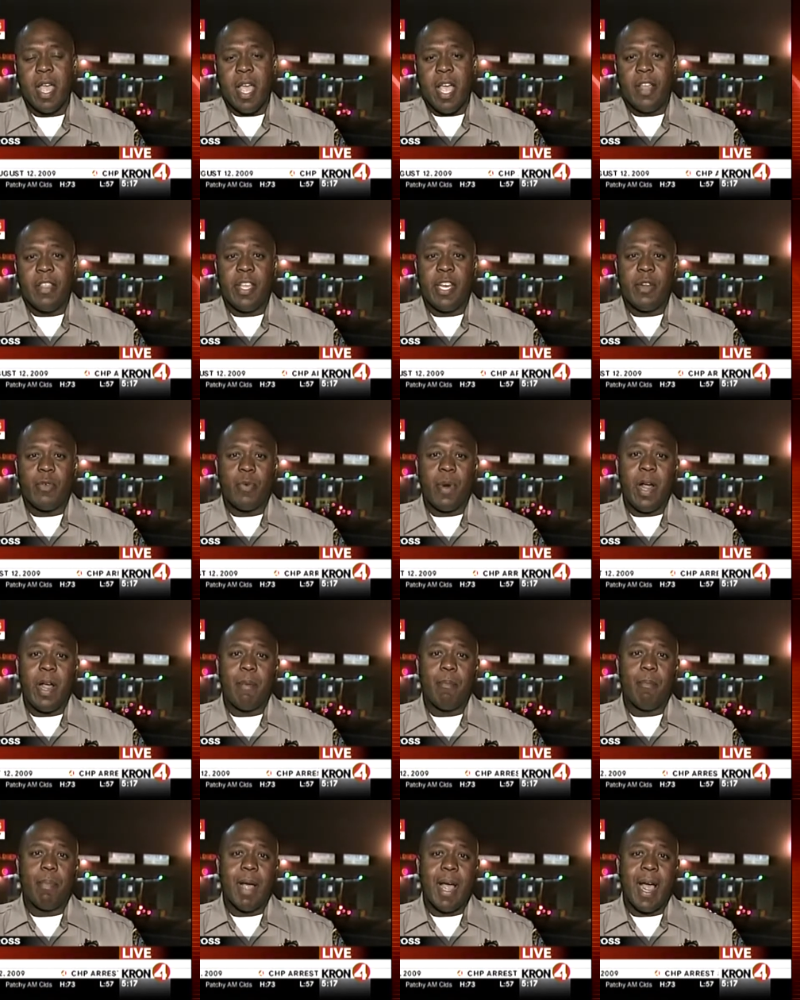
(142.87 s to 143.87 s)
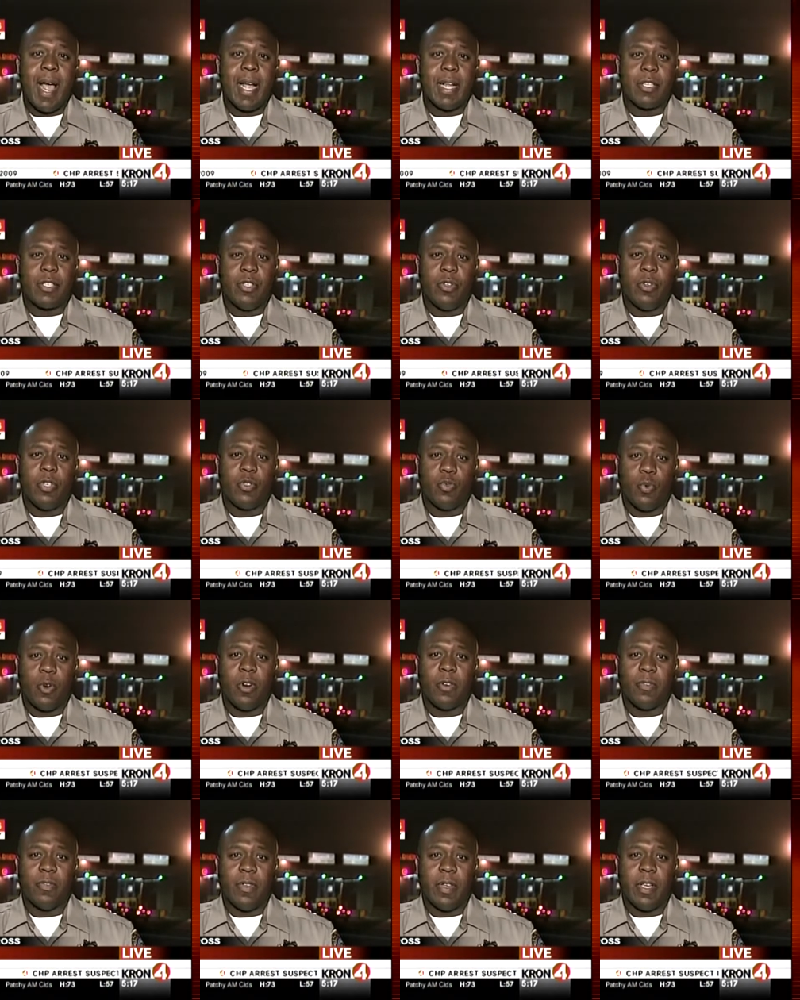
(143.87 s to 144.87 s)
And then he ran back to his
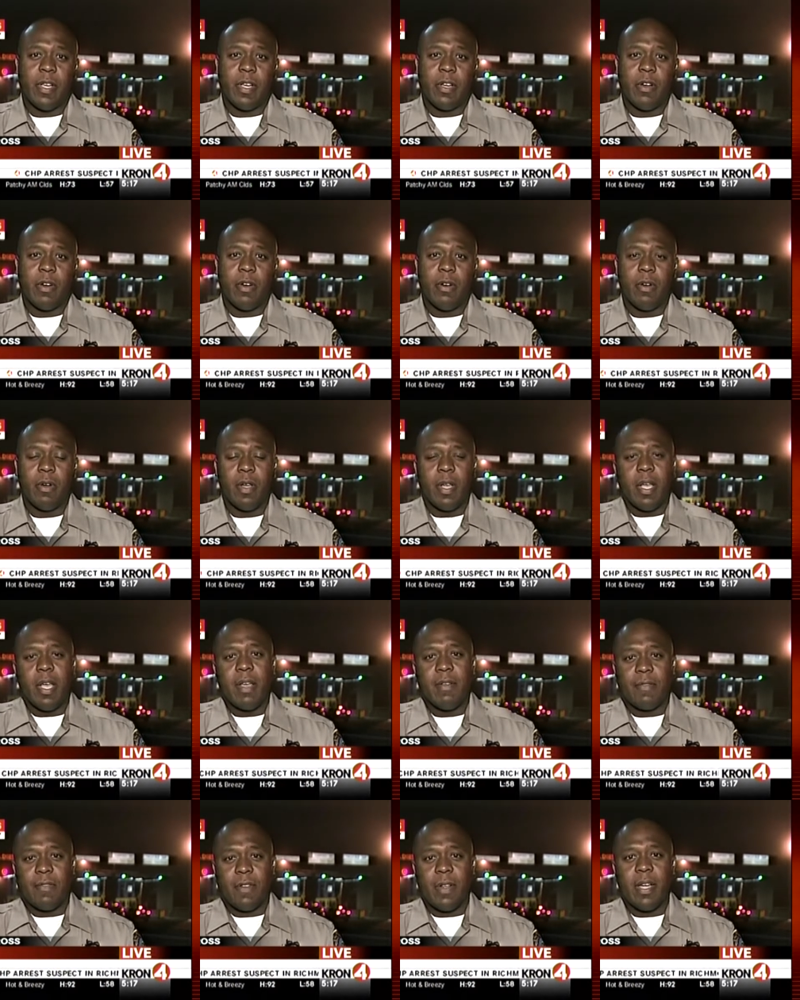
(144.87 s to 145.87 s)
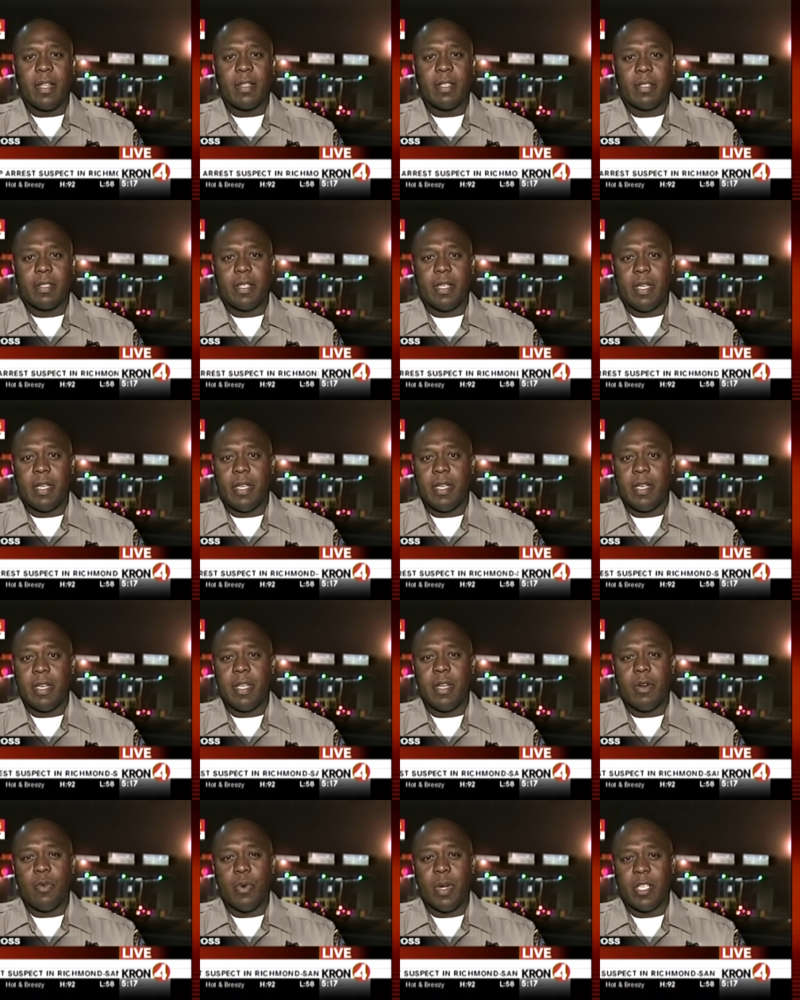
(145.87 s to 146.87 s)
work vehicle and fled the scene
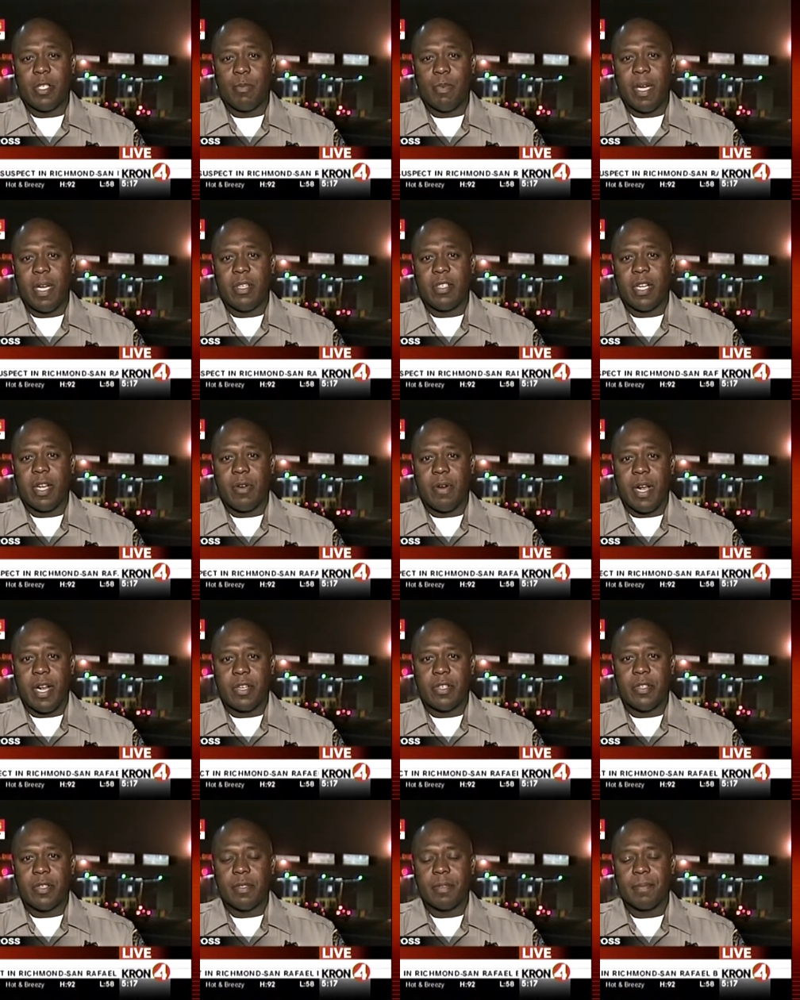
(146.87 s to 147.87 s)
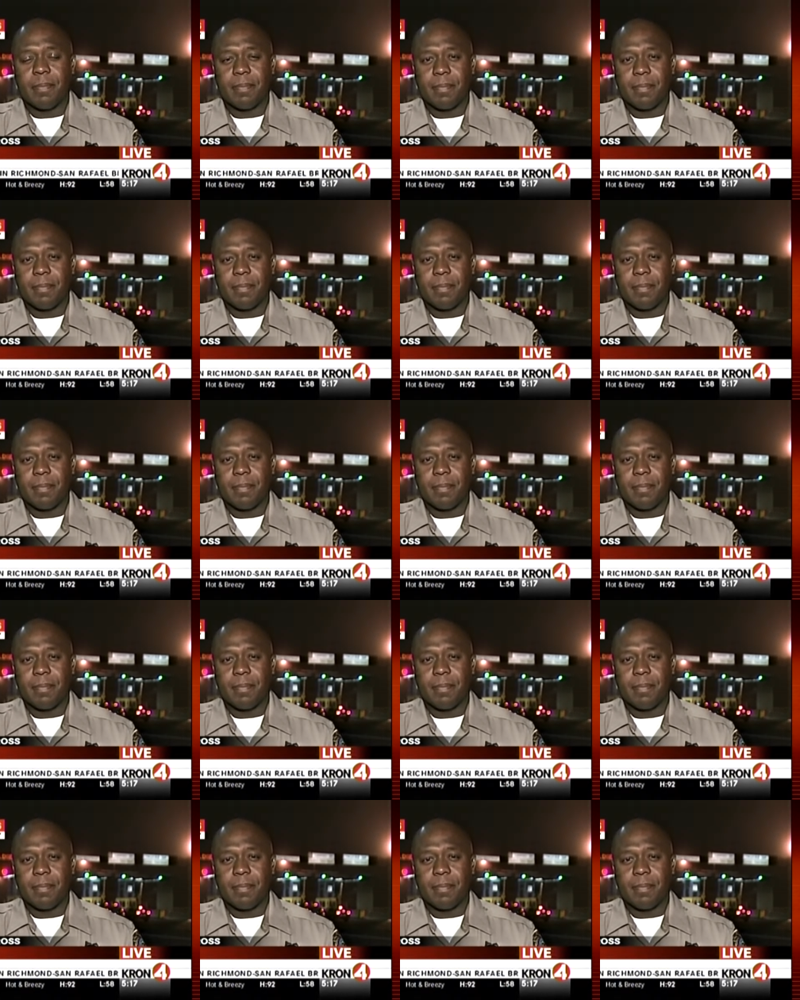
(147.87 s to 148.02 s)
in a westbound direction.